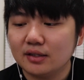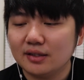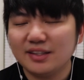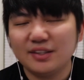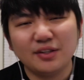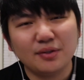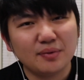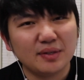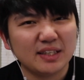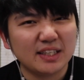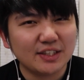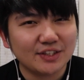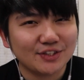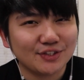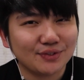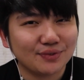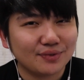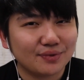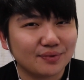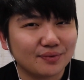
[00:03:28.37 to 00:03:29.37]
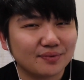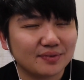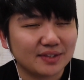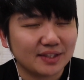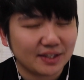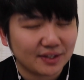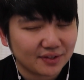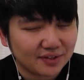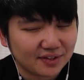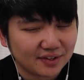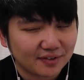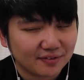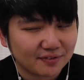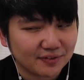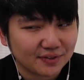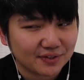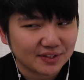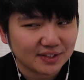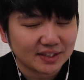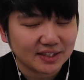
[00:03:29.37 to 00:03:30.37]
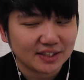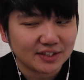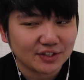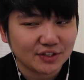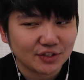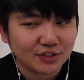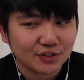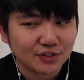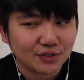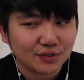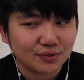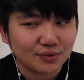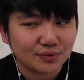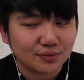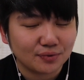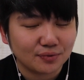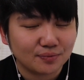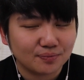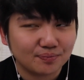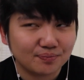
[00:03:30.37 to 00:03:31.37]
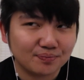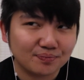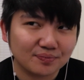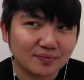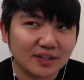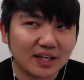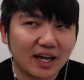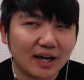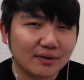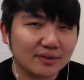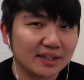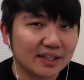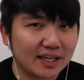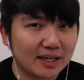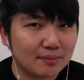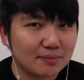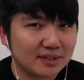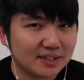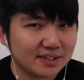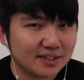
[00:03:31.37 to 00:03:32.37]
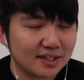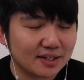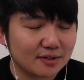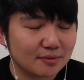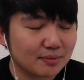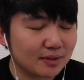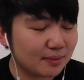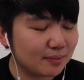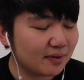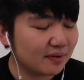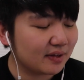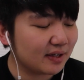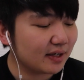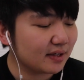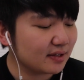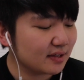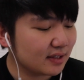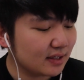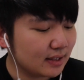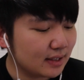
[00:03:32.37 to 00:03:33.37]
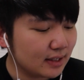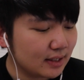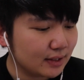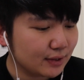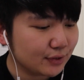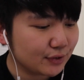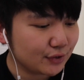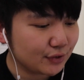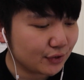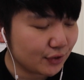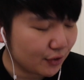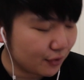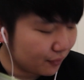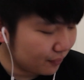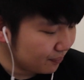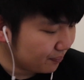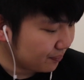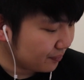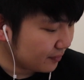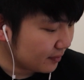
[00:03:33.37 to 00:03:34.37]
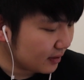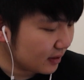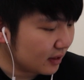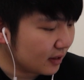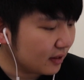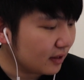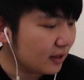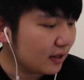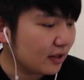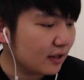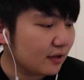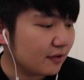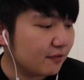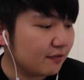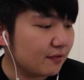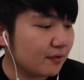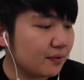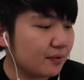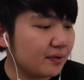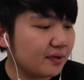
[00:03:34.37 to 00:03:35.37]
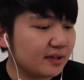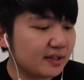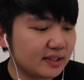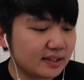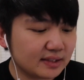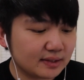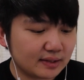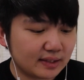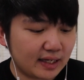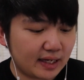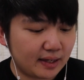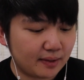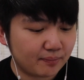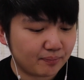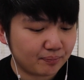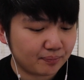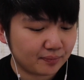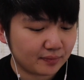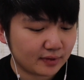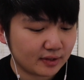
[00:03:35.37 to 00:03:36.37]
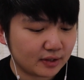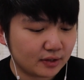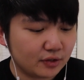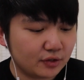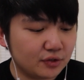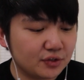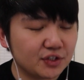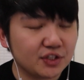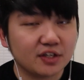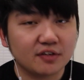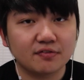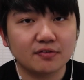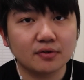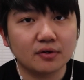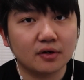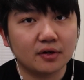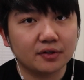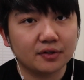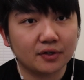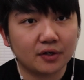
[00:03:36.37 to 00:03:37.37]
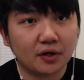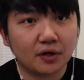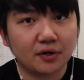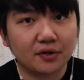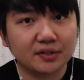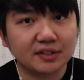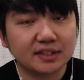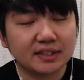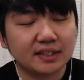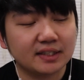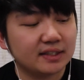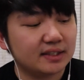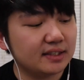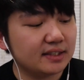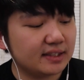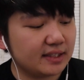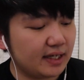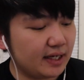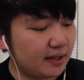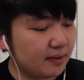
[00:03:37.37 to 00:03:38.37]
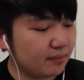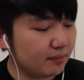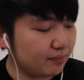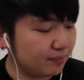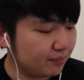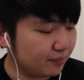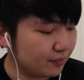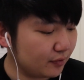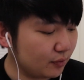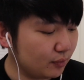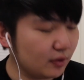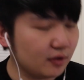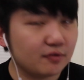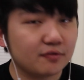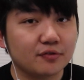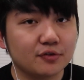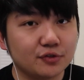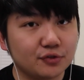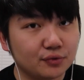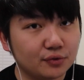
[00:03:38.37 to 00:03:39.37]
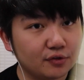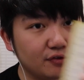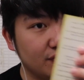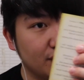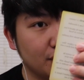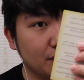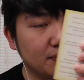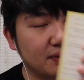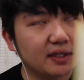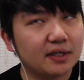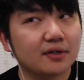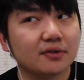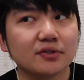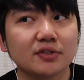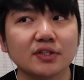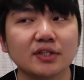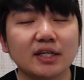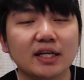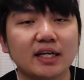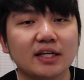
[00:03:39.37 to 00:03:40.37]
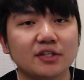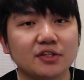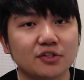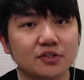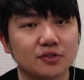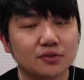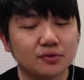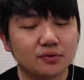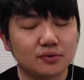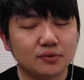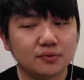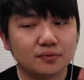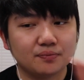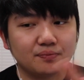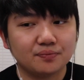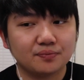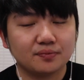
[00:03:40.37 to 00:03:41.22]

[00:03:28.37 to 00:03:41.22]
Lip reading: you know what? Let's do the other thing first. Let's do how the game is set up. How about that? So, for this game, you shuffle all the cards in this game, well, for 2 to 4 players, into